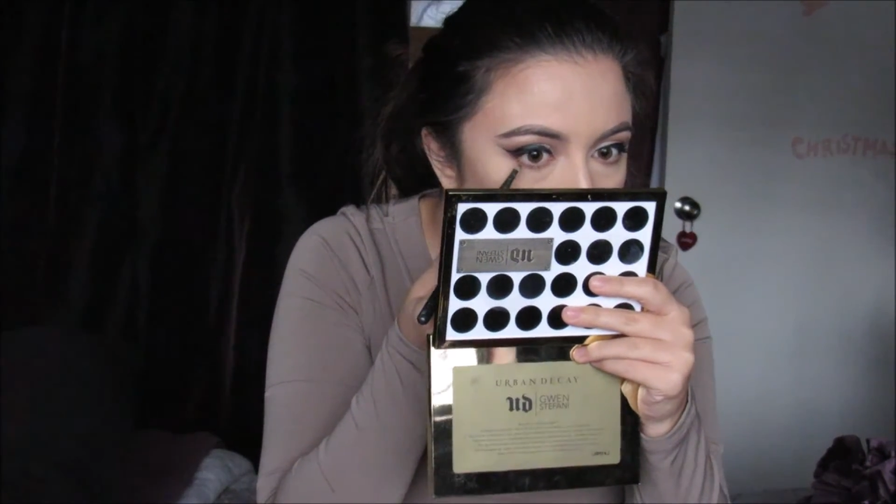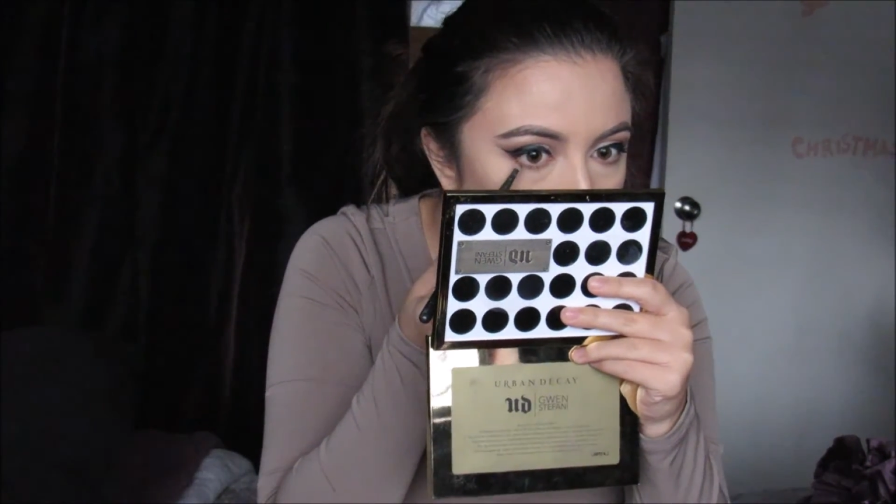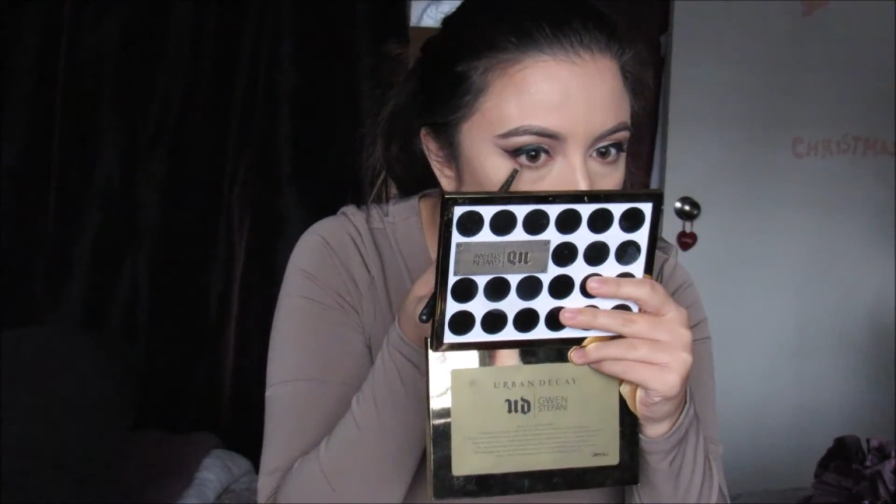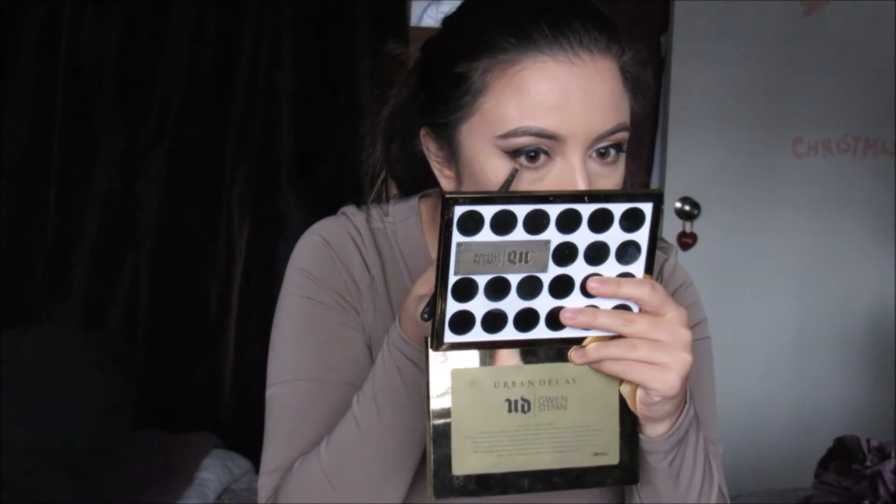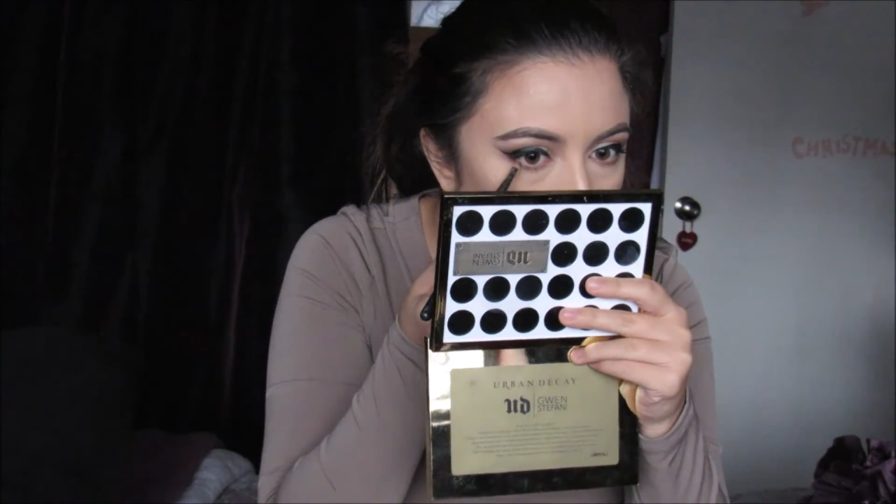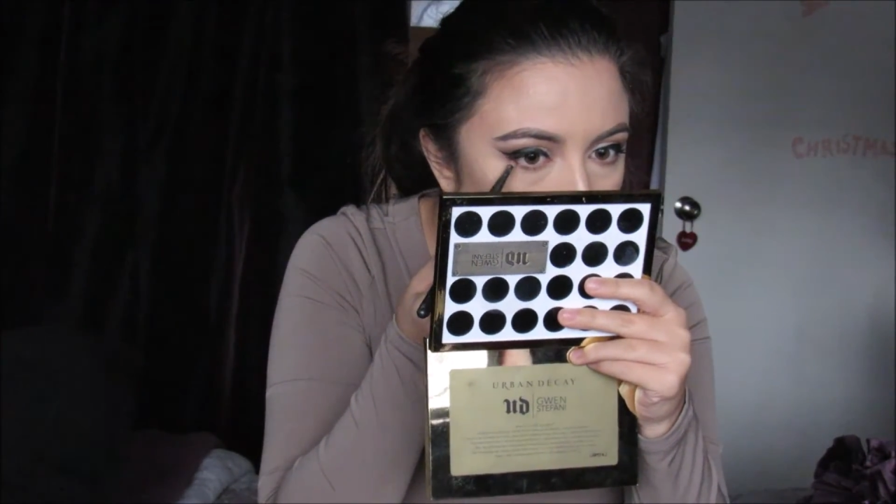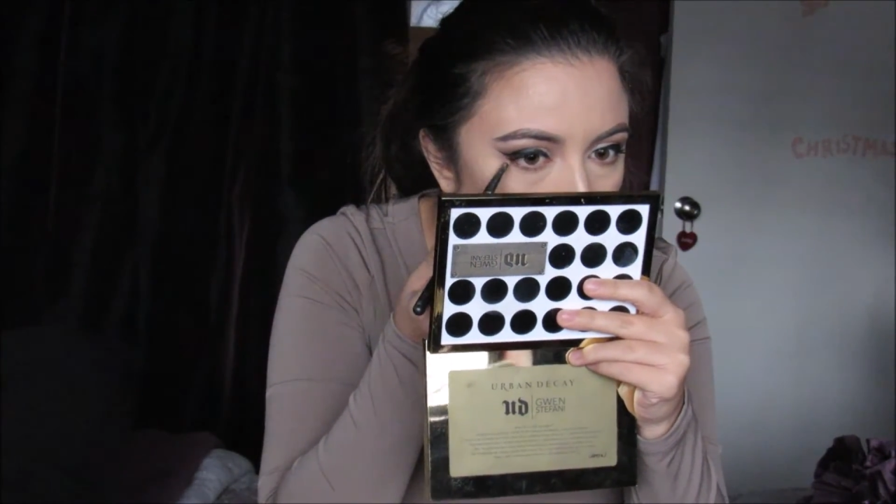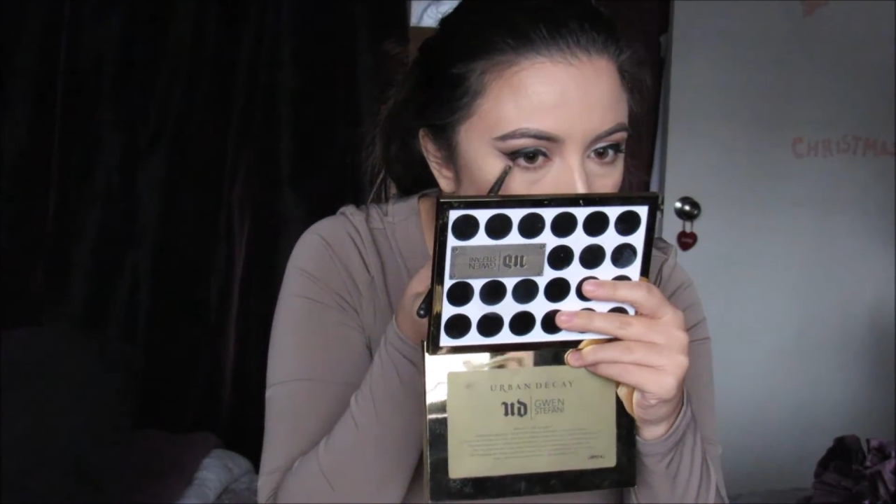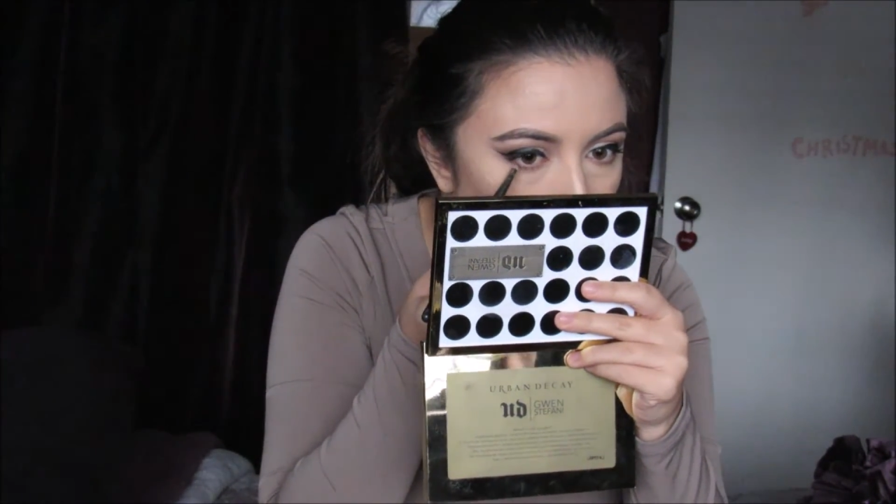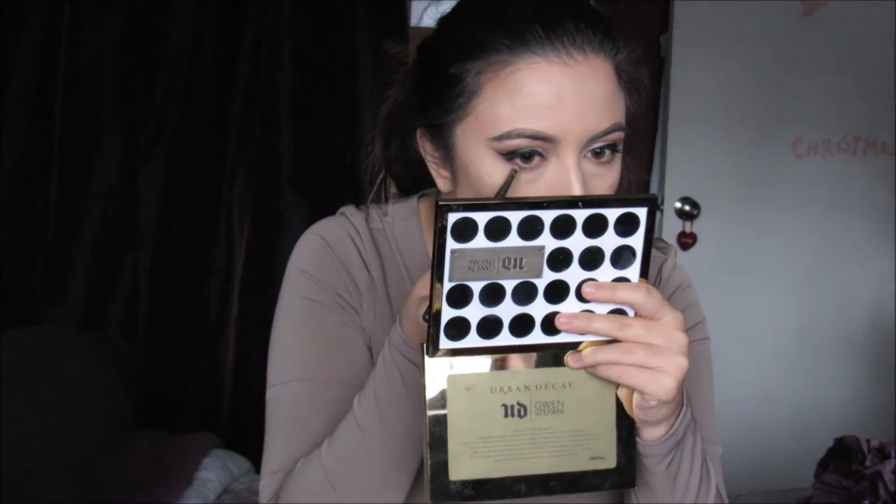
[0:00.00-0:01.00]
And then
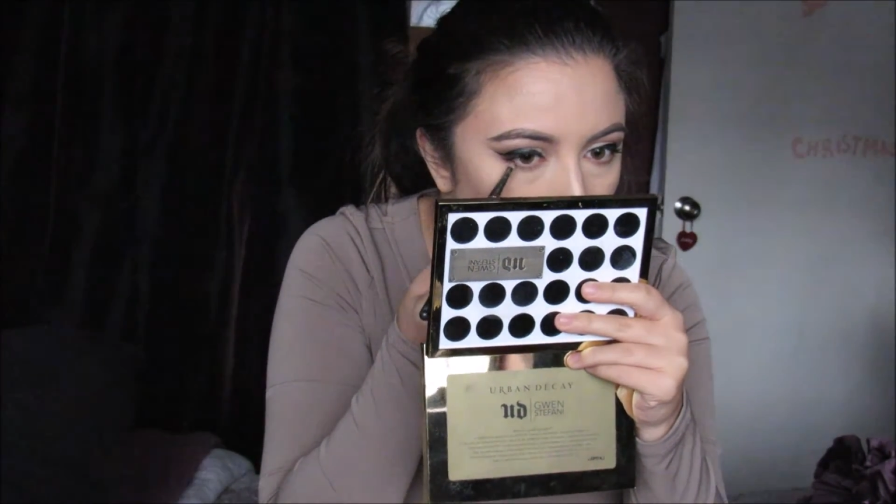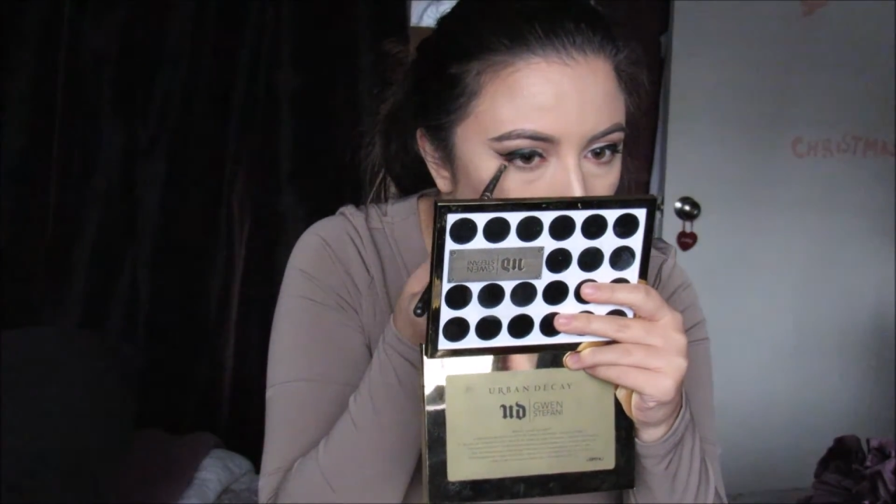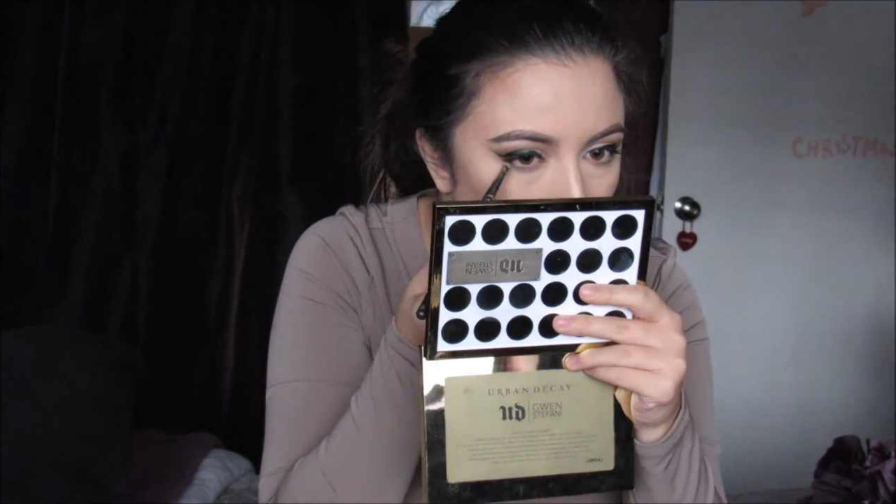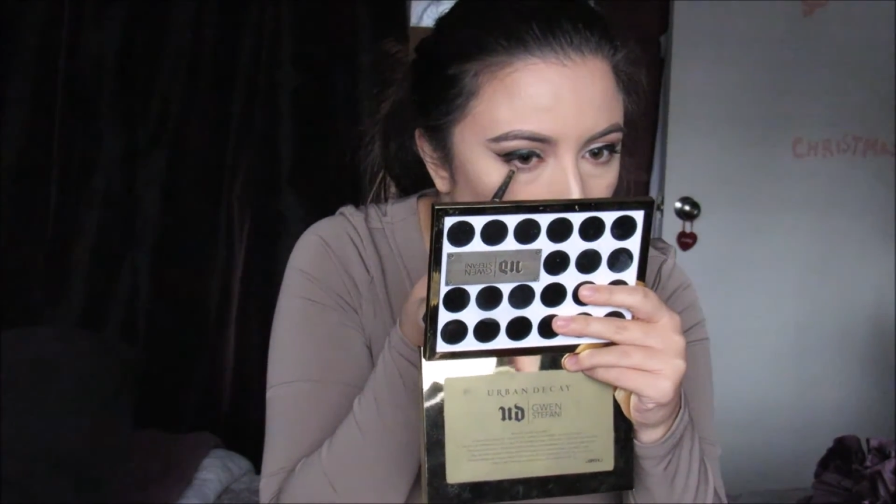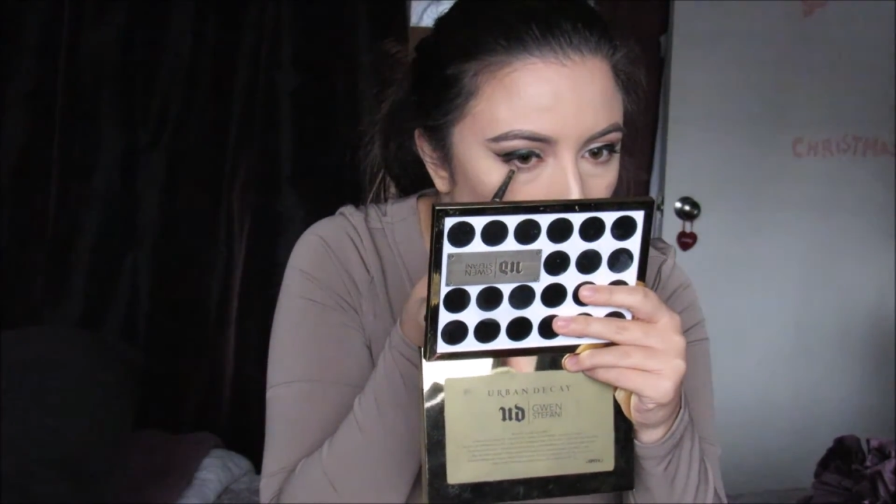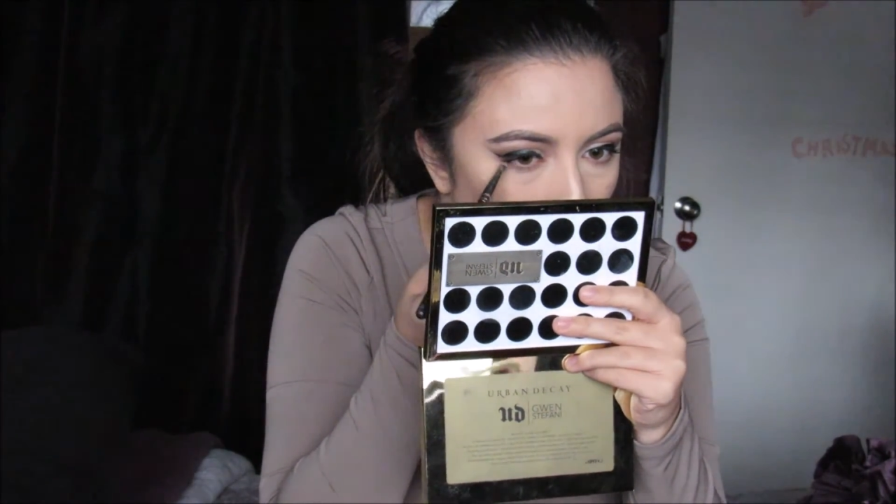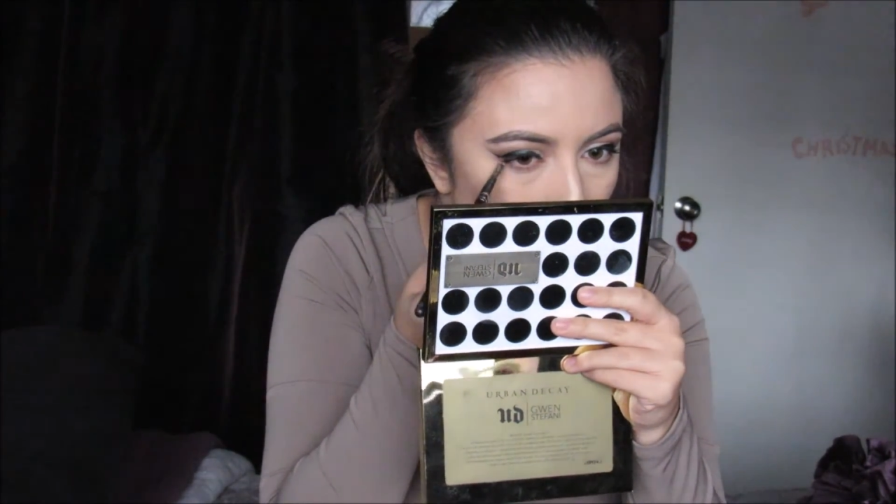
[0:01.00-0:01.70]
I'm going to...